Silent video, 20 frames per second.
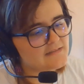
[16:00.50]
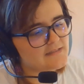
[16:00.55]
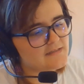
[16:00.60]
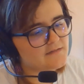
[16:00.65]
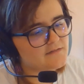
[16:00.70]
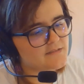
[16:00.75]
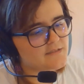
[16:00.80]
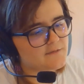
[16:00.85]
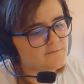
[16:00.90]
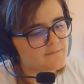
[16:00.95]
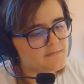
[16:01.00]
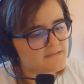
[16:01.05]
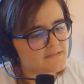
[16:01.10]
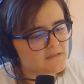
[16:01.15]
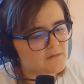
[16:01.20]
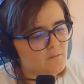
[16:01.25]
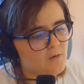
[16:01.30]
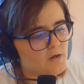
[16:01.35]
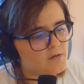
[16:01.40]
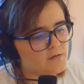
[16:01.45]
liters of
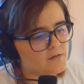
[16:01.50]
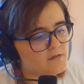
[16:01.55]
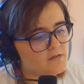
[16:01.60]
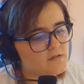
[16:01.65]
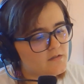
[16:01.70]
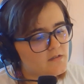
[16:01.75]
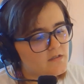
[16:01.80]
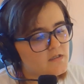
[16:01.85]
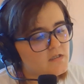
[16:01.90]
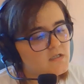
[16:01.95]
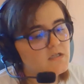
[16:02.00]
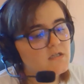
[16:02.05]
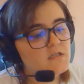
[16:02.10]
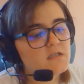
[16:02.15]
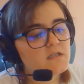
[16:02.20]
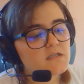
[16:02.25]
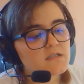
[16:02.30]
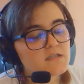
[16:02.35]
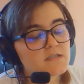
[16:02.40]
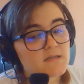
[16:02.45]
missing water.
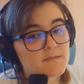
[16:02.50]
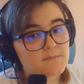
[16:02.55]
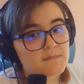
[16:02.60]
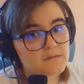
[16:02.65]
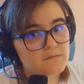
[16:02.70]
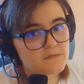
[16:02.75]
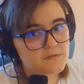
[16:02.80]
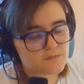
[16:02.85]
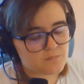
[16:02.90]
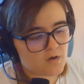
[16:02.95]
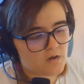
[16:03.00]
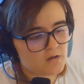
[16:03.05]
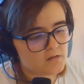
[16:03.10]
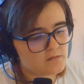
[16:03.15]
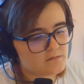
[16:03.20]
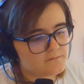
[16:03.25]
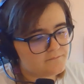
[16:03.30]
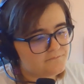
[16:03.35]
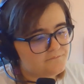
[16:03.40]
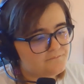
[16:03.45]
Something was
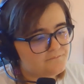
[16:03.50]
wrong.